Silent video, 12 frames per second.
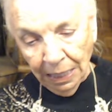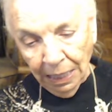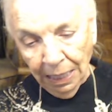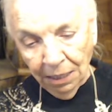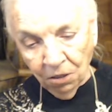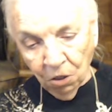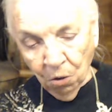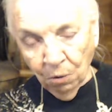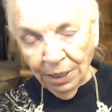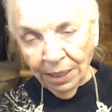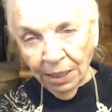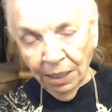and
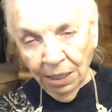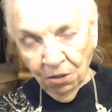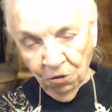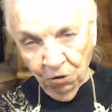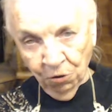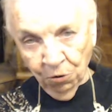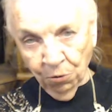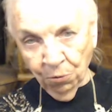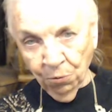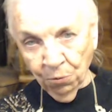going into